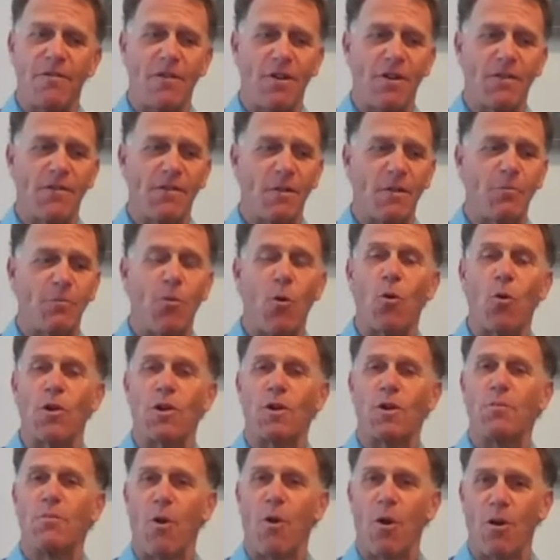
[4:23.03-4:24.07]
very
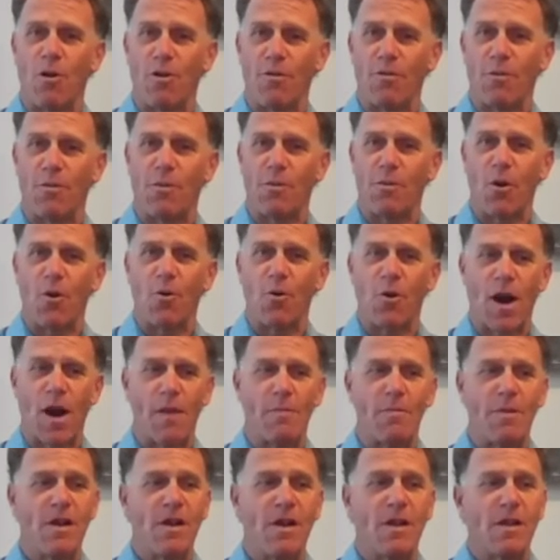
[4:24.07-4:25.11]
important part of the
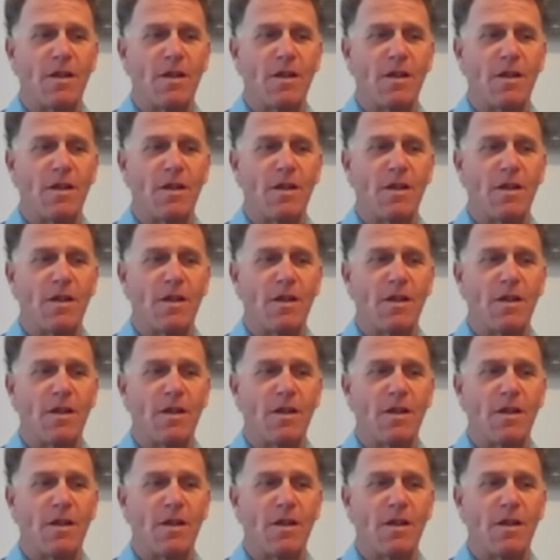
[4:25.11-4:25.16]
program.